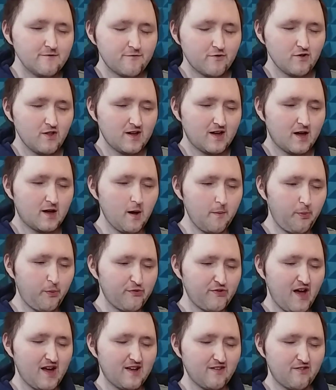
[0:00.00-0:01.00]
for a
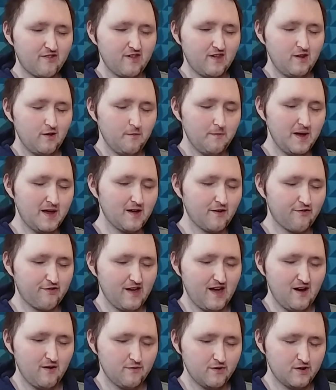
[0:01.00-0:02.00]
couple seconds, and it'll make a
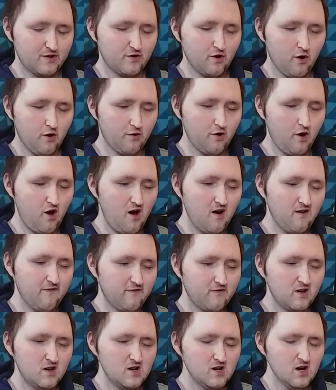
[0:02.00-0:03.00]
sound and turn
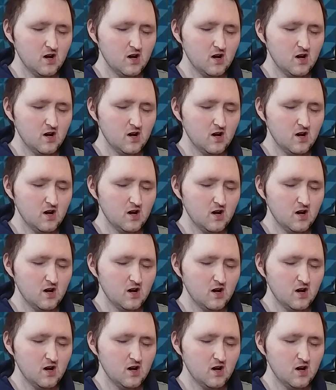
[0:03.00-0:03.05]
off.